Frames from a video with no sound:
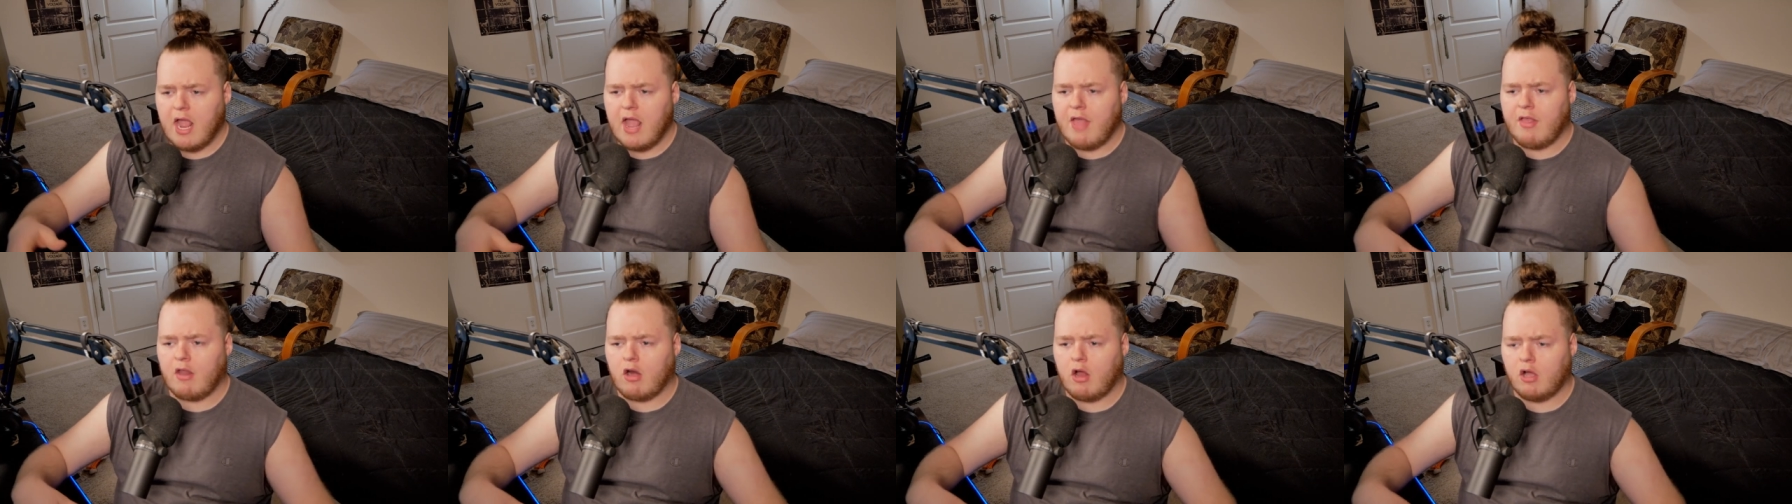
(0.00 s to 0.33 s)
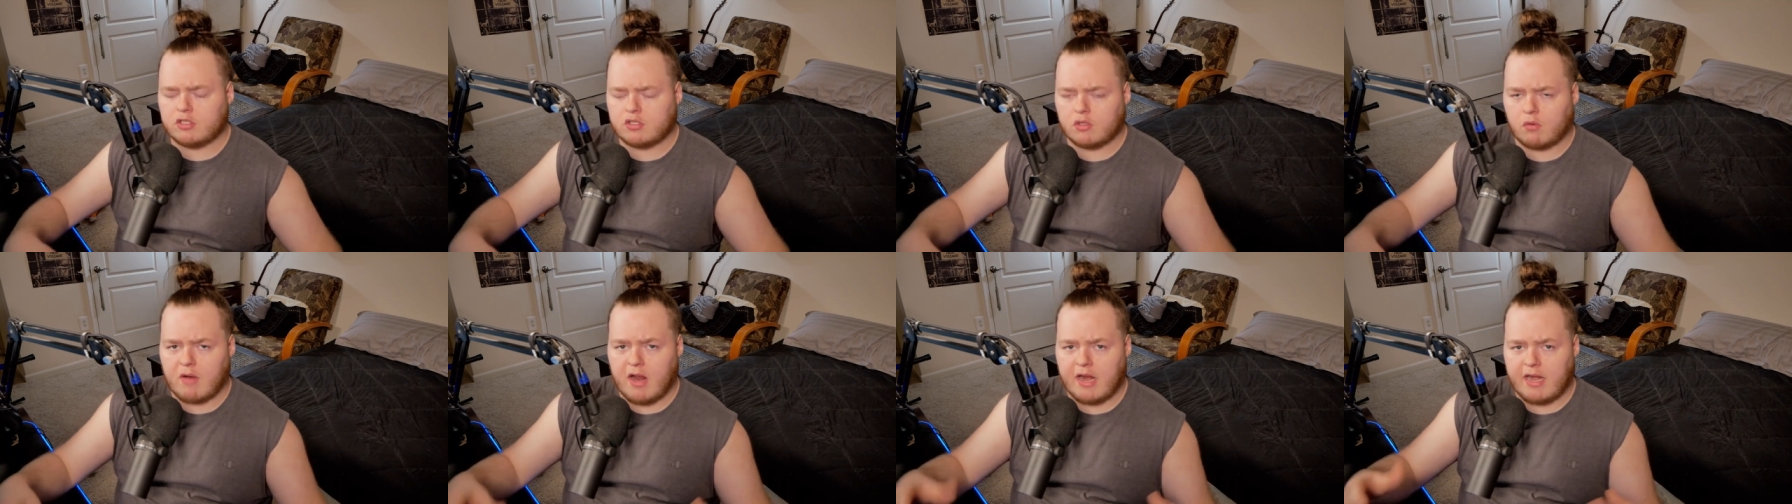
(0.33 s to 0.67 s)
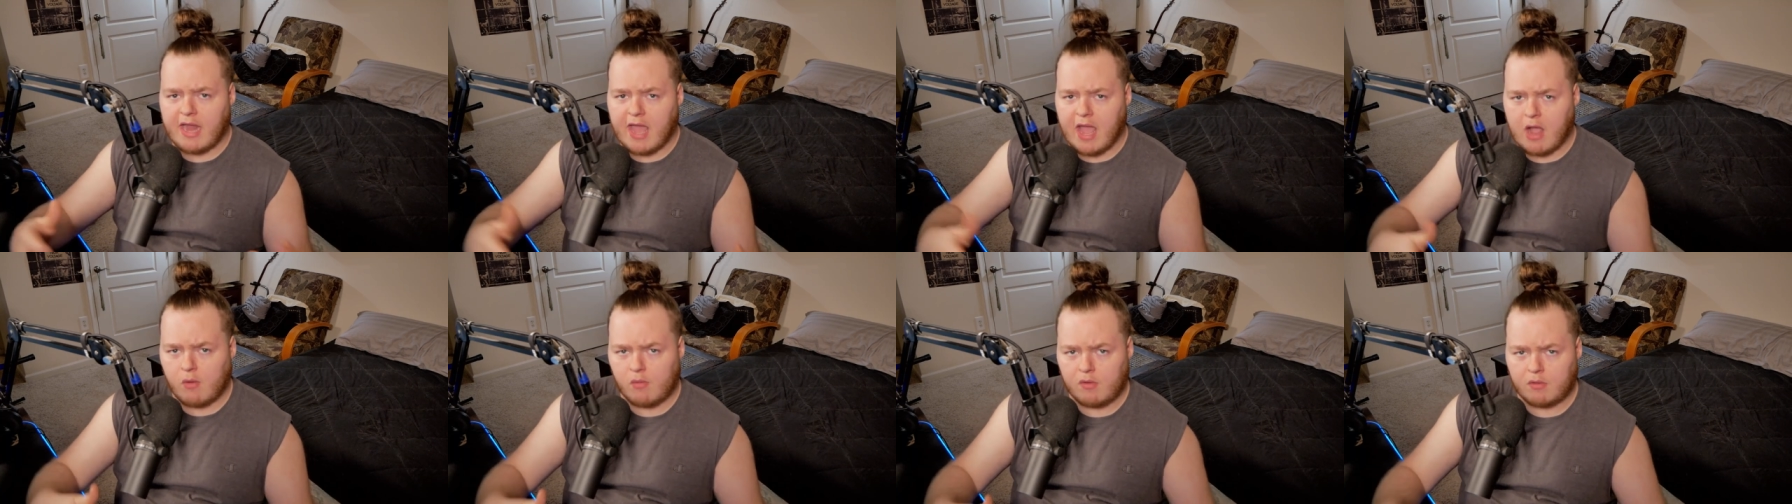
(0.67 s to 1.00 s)
and then also
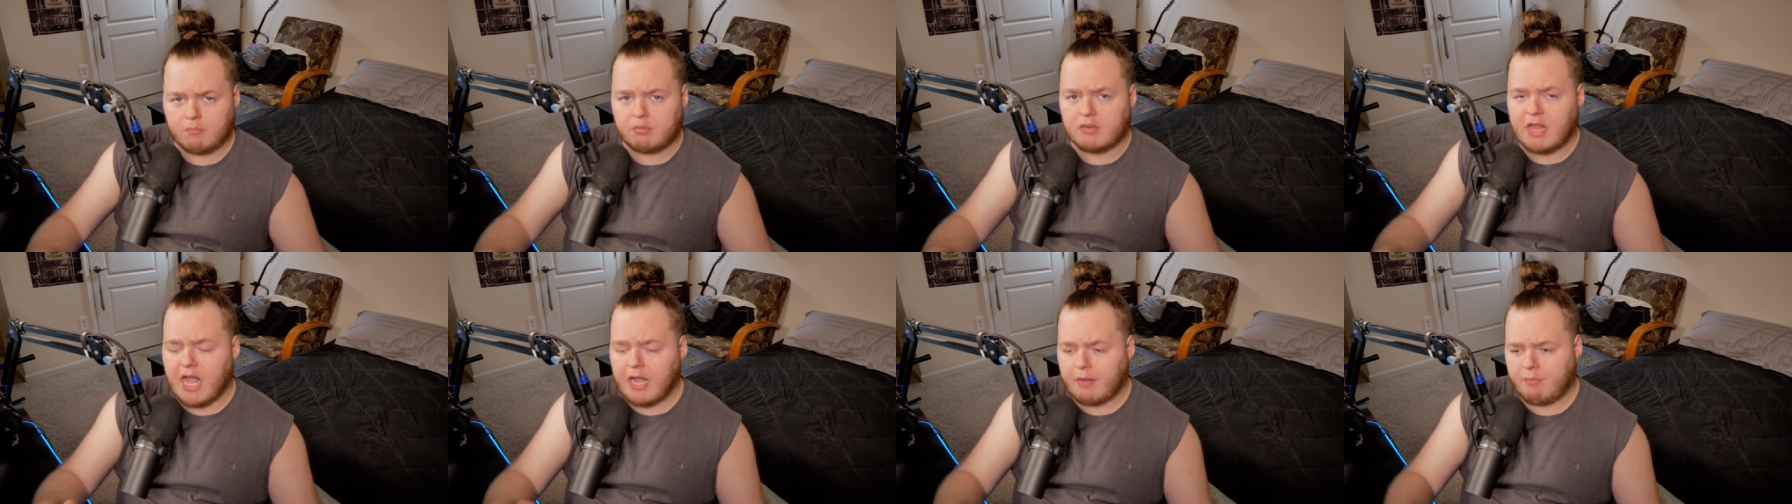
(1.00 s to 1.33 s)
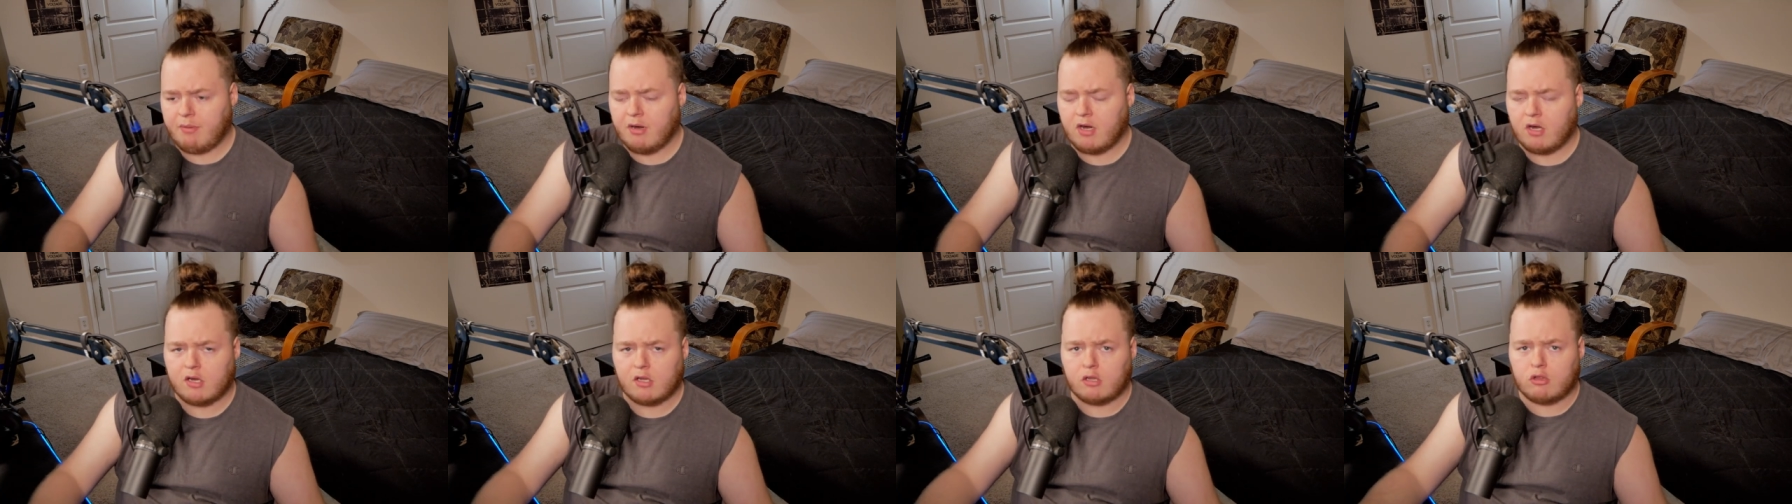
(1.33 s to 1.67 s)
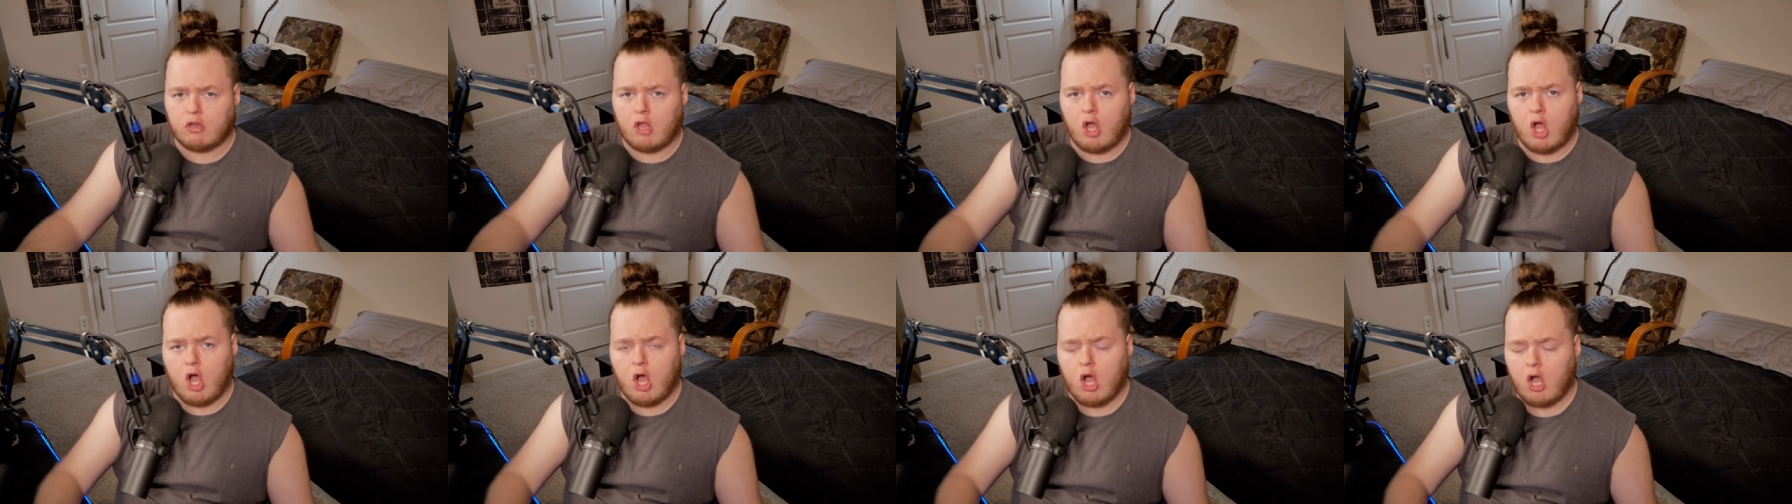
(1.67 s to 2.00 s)
right now with Blackbeard
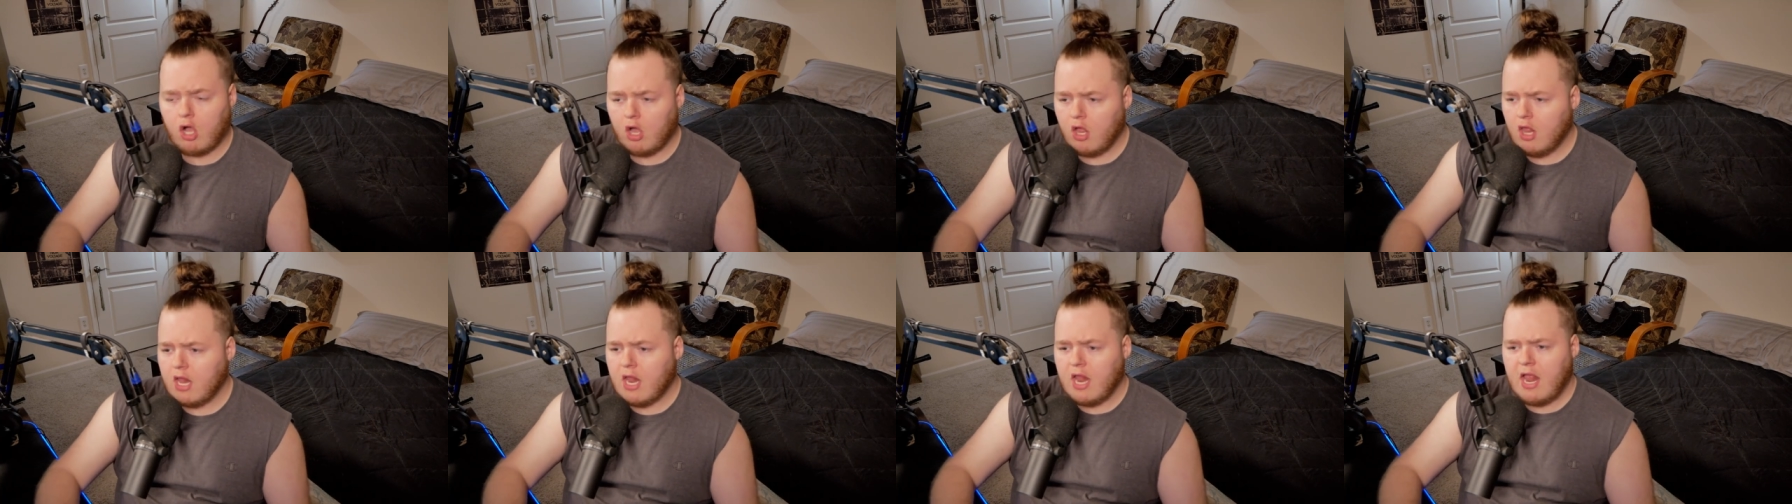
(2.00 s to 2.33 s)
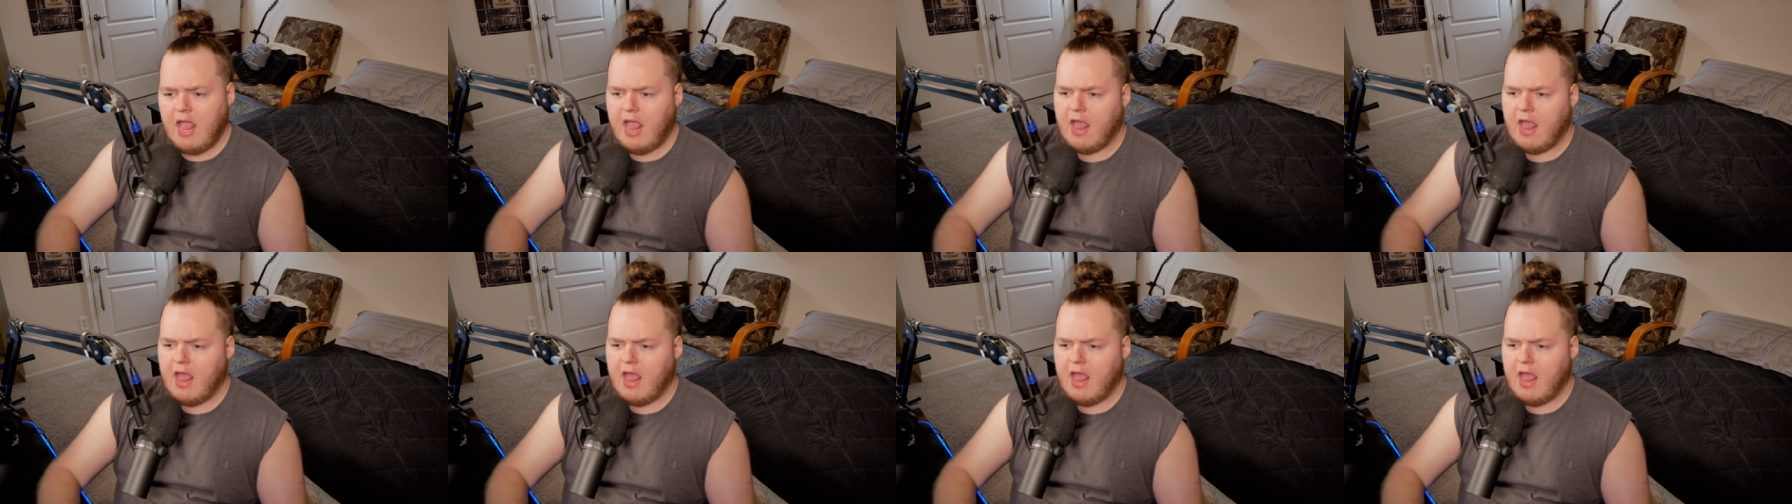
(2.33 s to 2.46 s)
and Law.